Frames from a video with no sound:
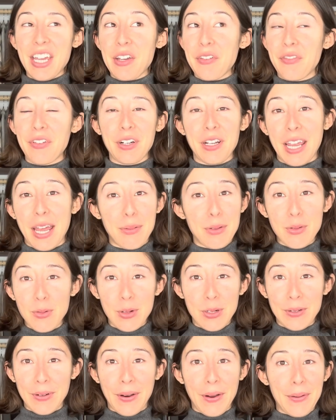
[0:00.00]
For Capsule
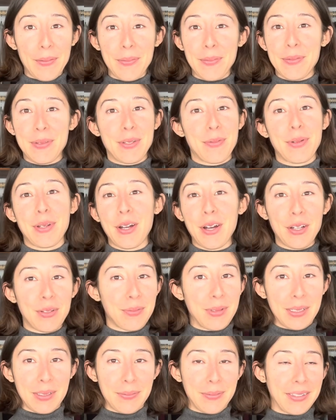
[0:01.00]
Wardrobe to be called
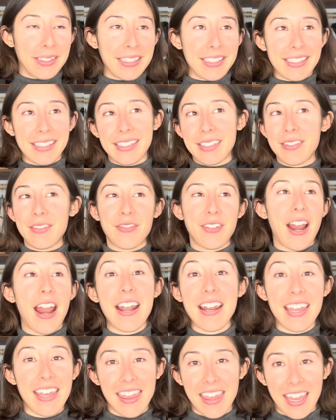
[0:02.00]
minimalist for
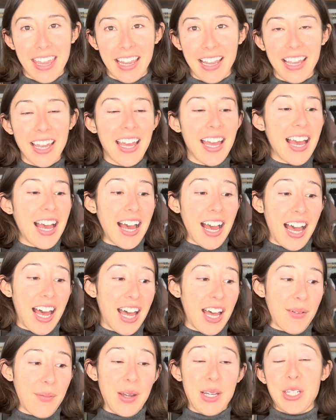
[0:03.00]
anything,
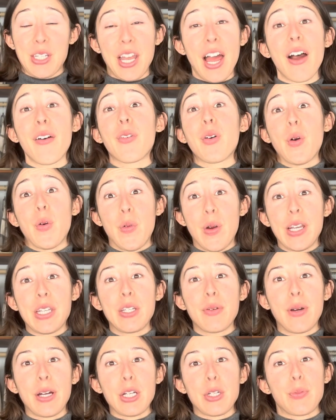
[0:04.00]
I just have way
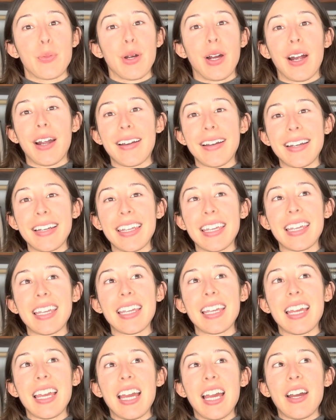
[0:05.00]
too much. But already
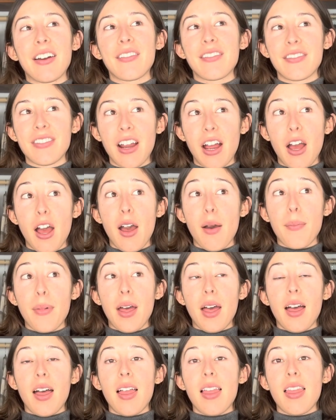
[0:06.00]
from
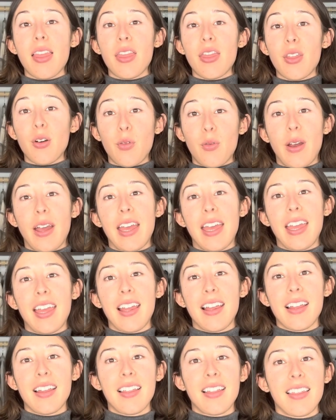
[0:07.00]
the
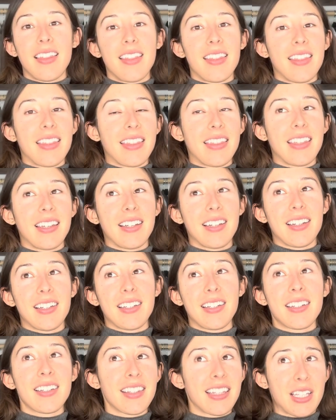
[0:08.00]
way
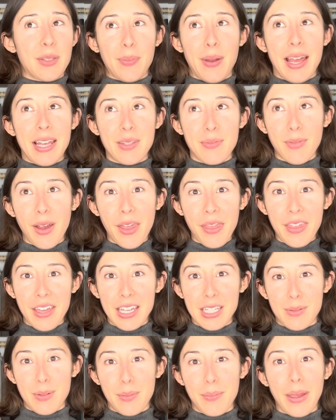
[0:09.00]
this past month
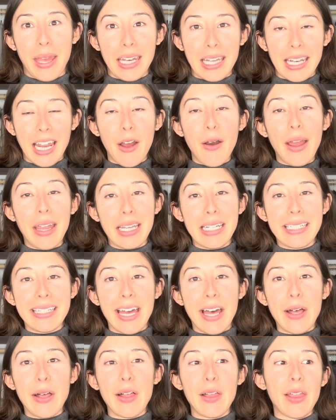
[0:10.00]
has been panning out, I can
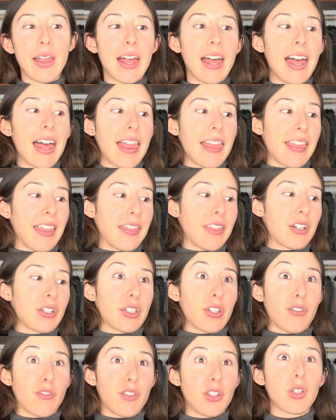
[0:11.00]
tell that there's
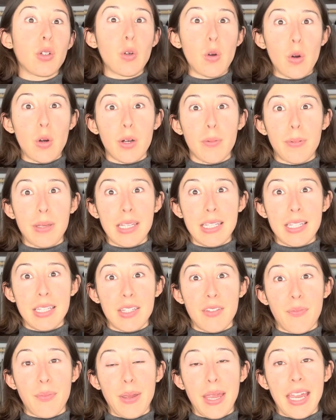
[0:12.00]
a few core pieces
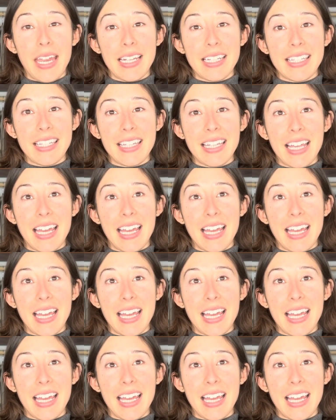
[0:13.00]
of pants